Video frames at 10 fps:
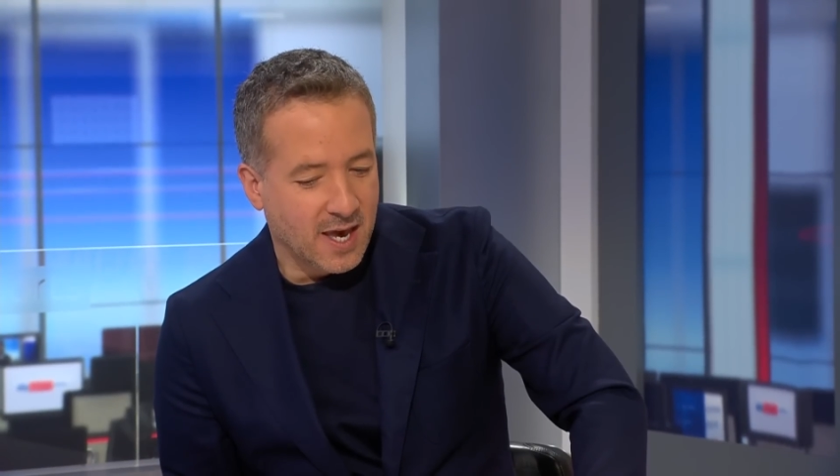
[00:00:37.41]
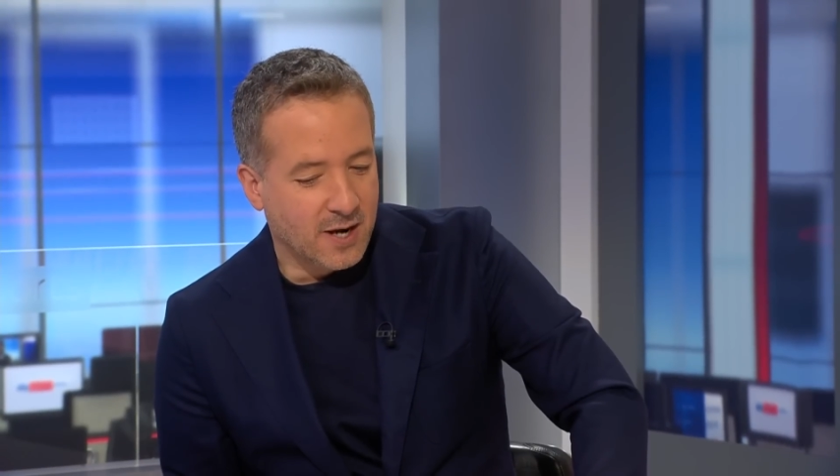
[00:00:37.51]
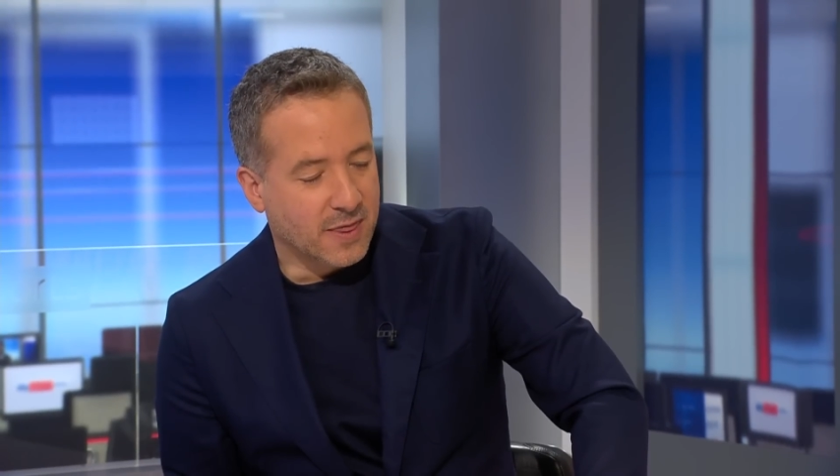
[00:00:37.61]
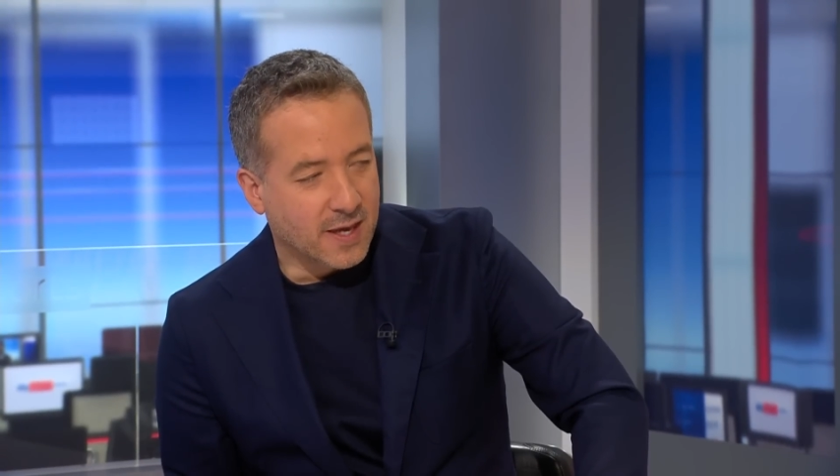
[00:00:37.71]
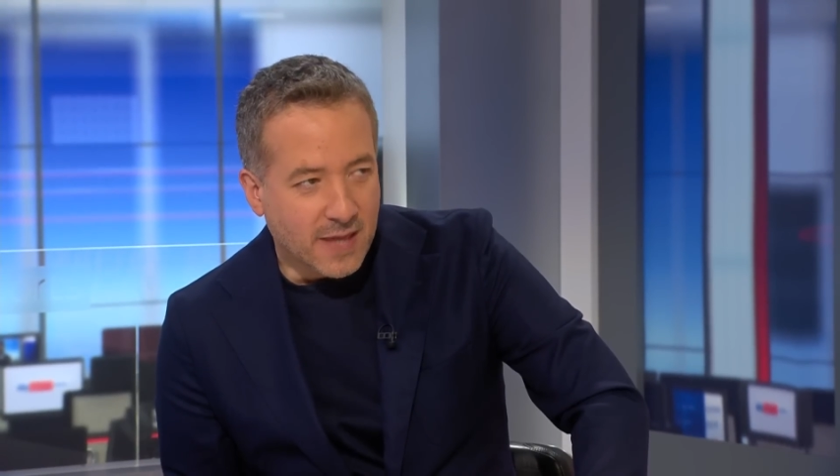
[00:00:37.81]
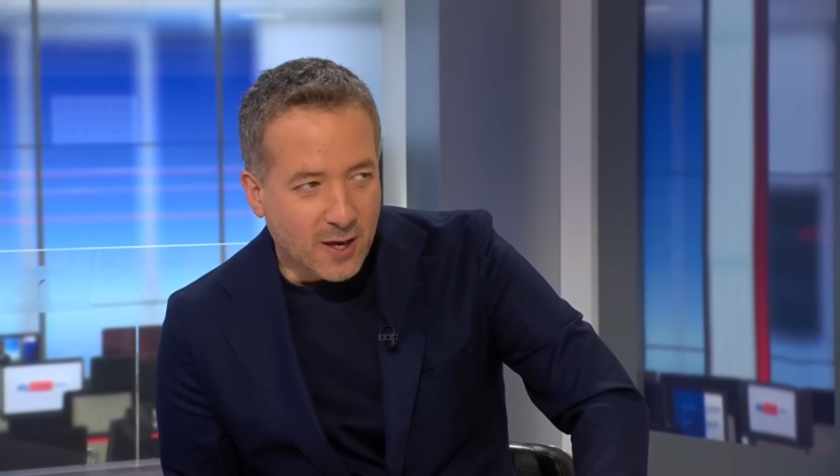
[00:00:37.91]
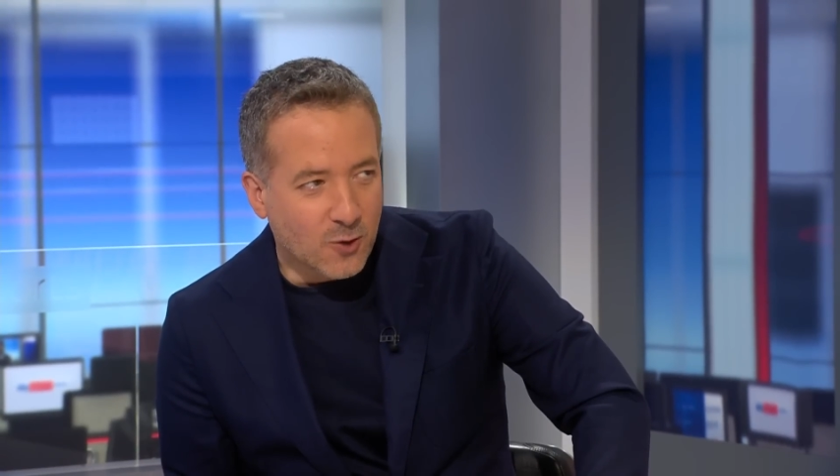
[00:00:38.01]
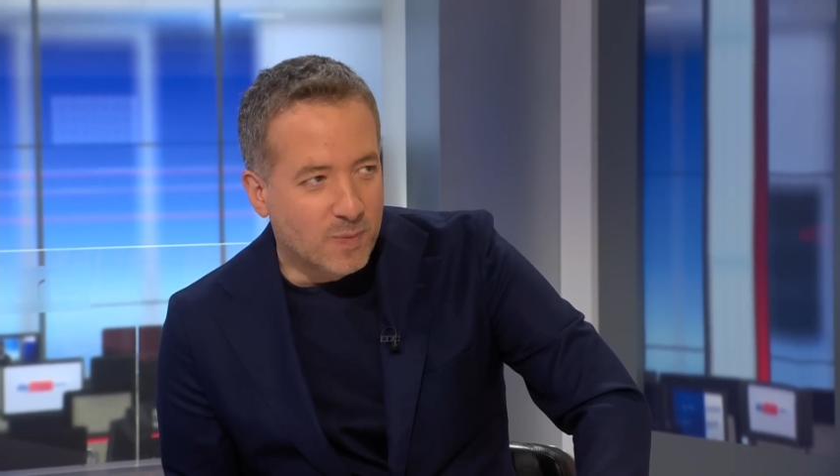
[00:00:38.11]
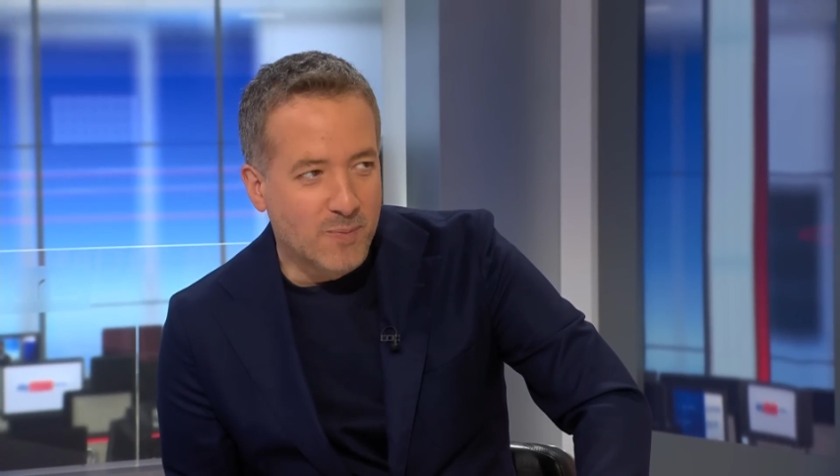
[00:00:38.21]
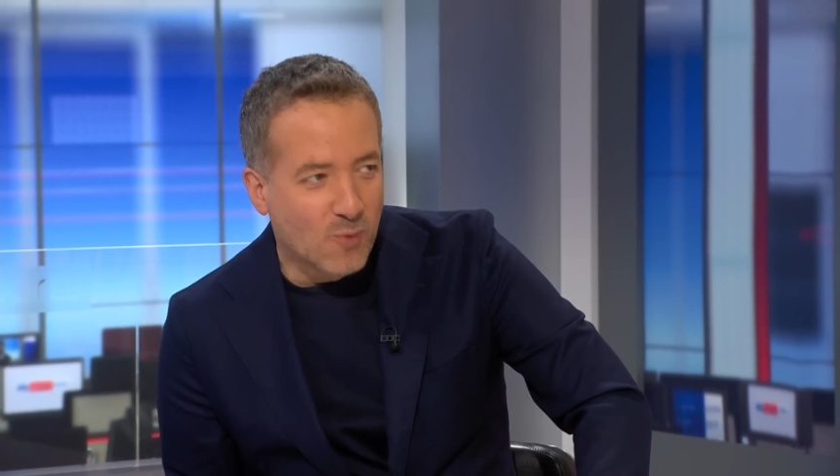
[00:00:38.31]
And I think there
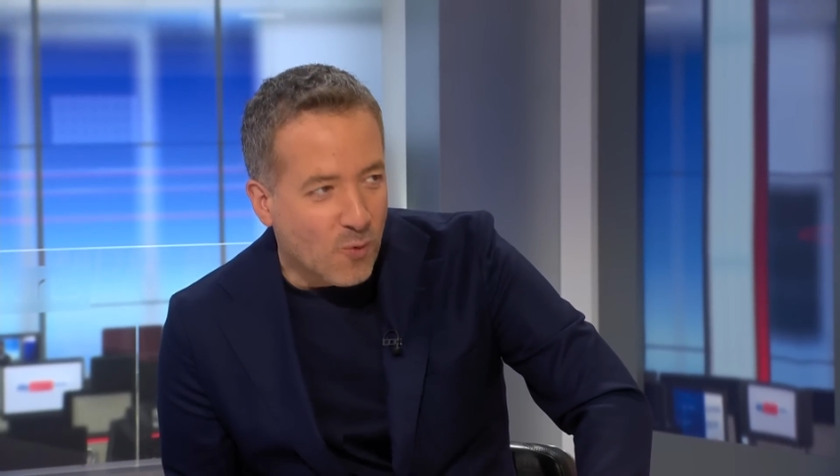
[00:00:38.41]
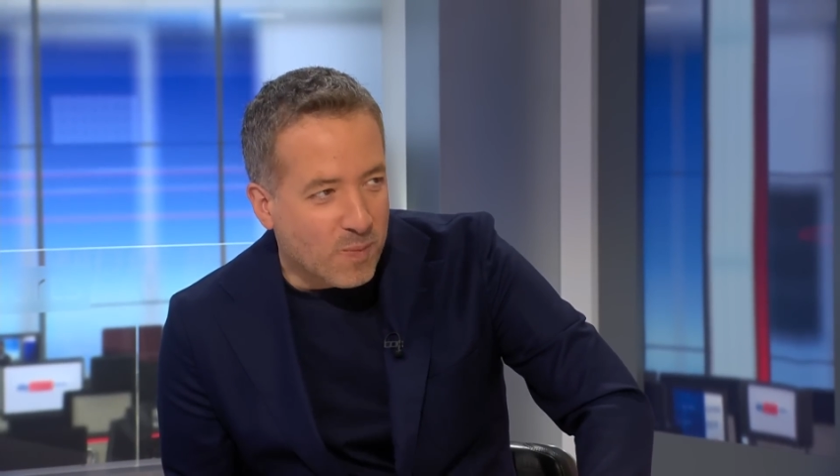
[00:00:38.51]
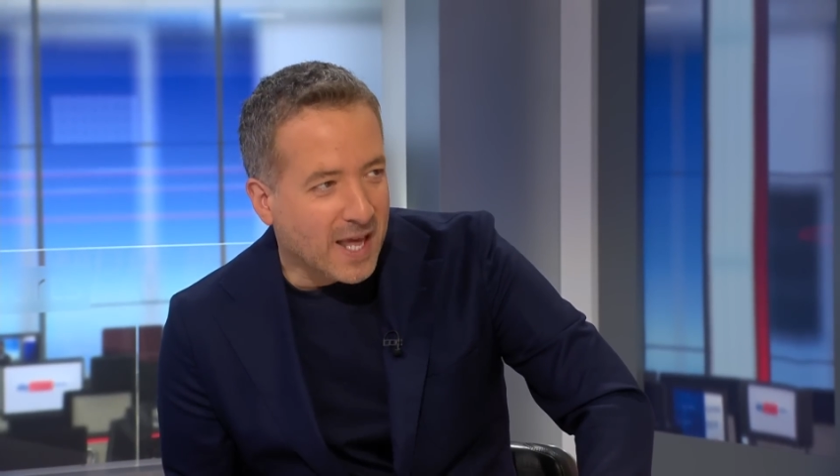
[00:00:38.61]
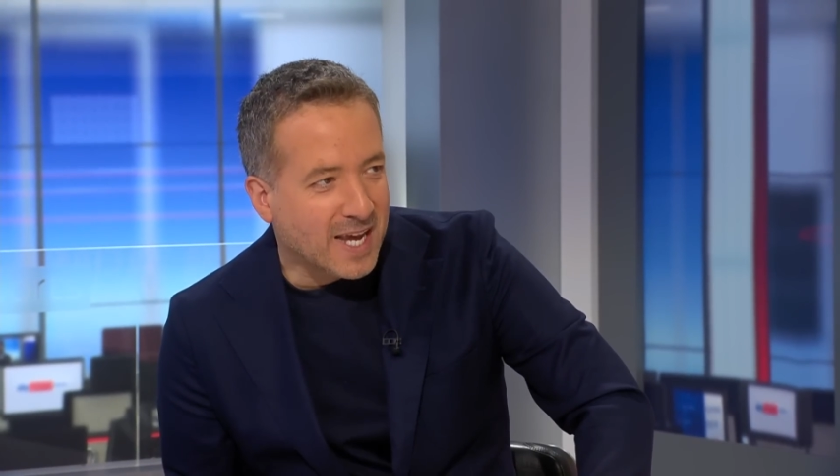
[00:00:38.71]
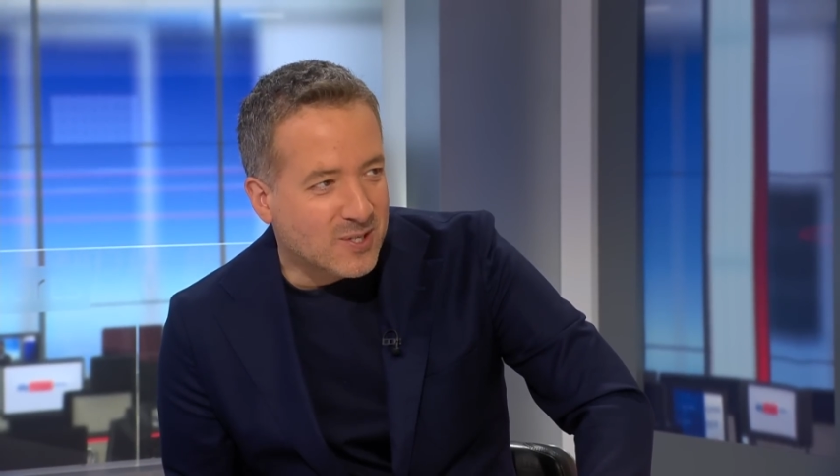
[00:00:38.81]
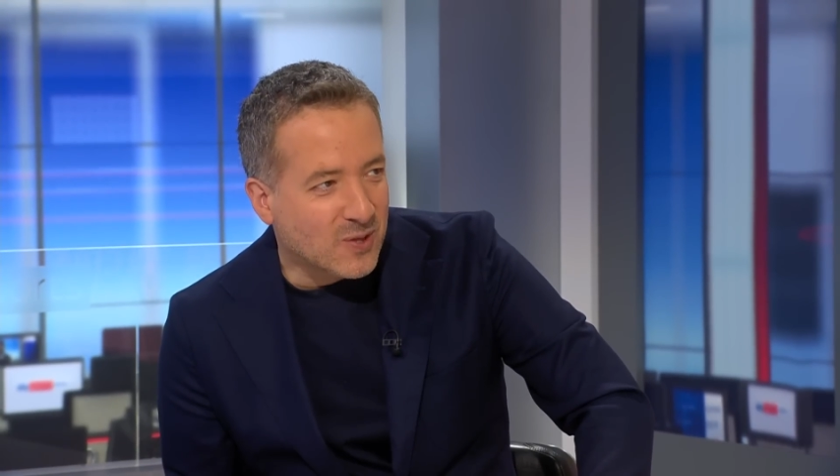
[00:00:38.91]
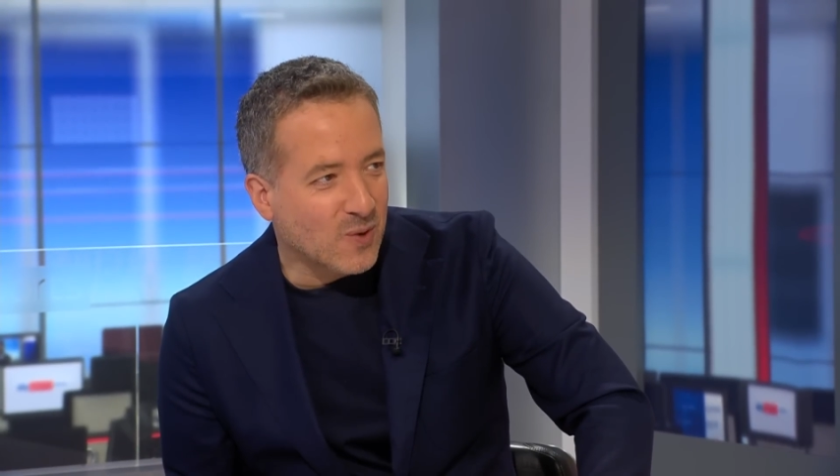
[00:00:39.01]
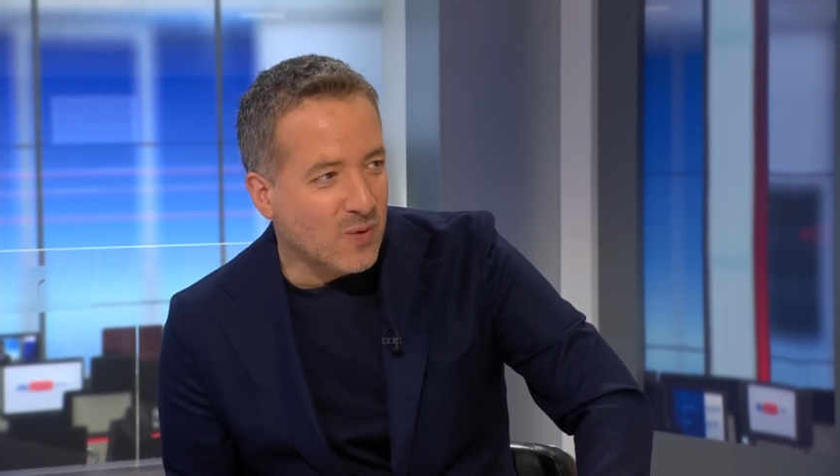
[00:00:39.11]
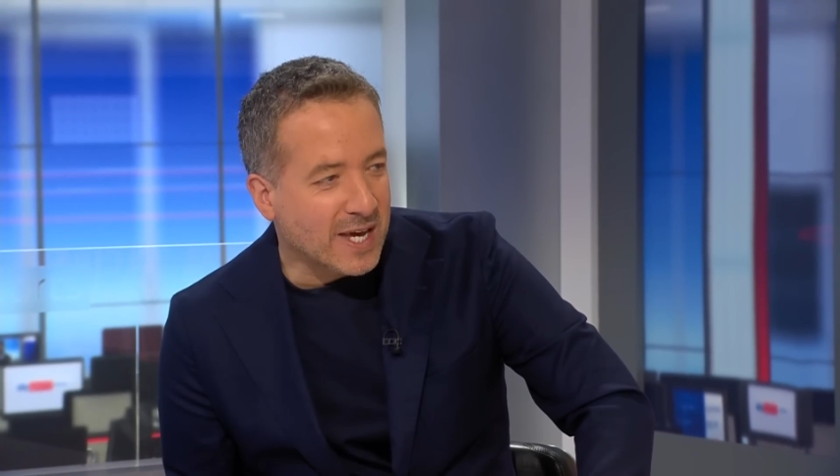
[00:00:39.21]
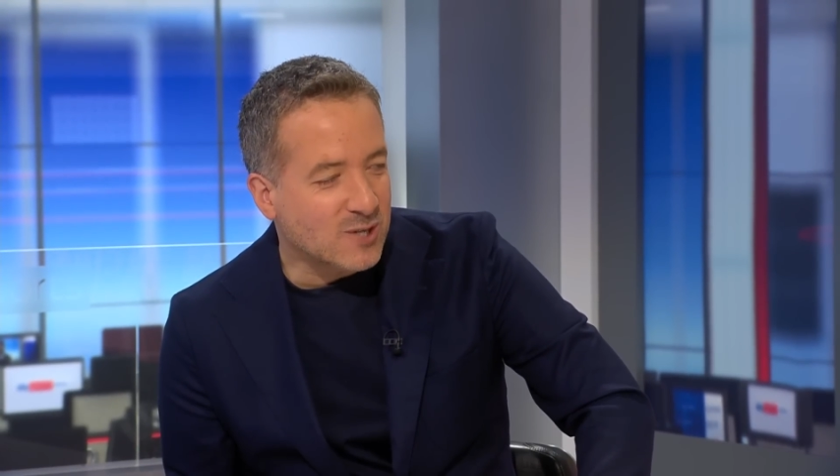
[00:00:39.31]
could be more players on
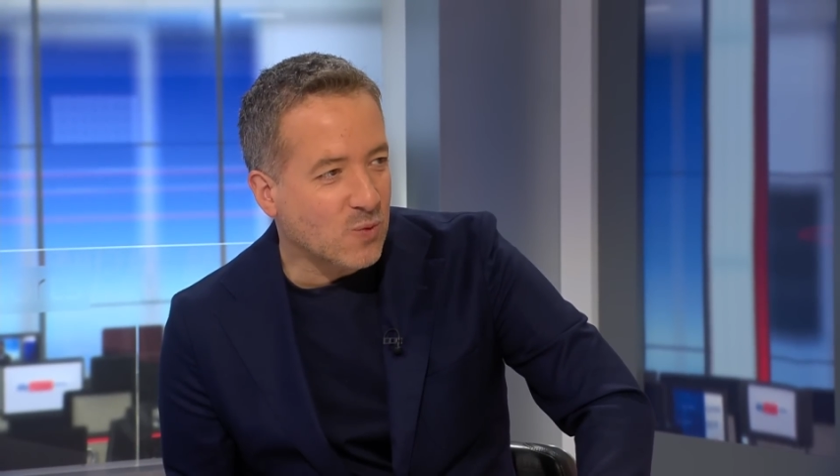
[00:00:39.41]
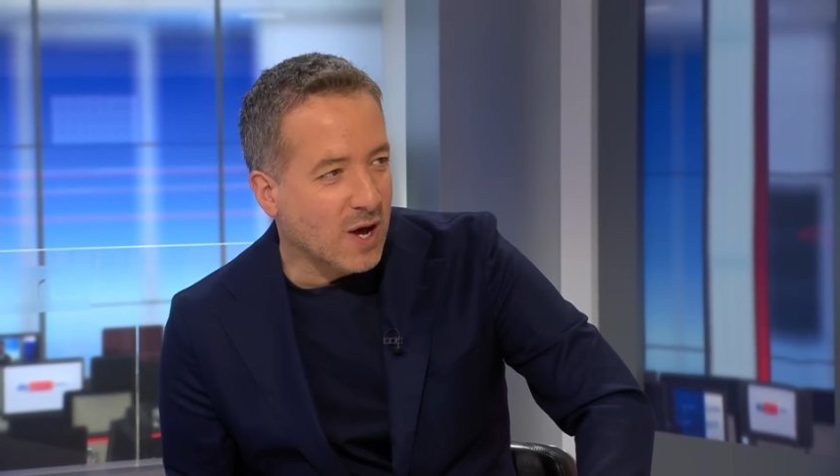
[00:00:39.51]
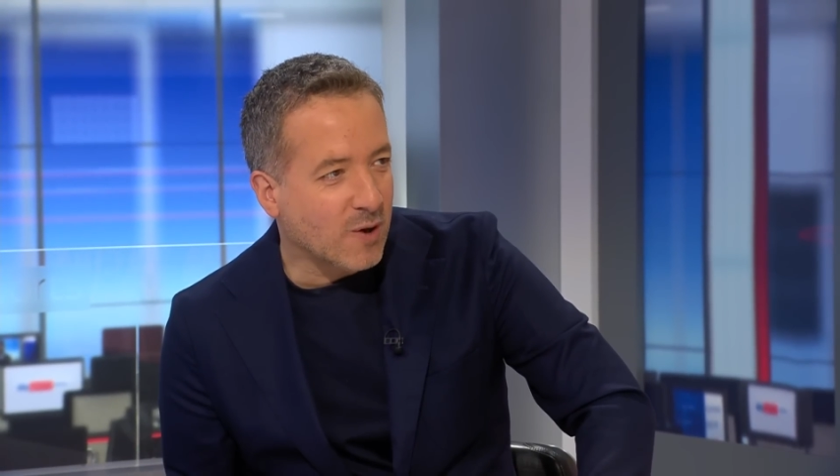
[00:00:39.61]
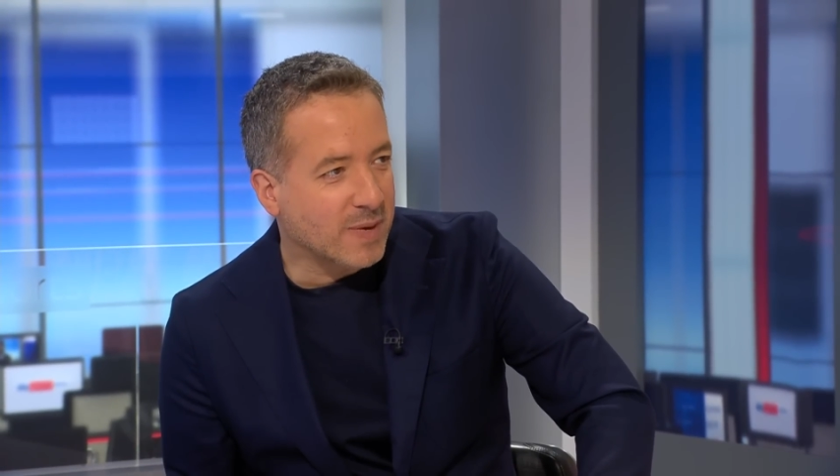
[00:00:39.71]
the way as well,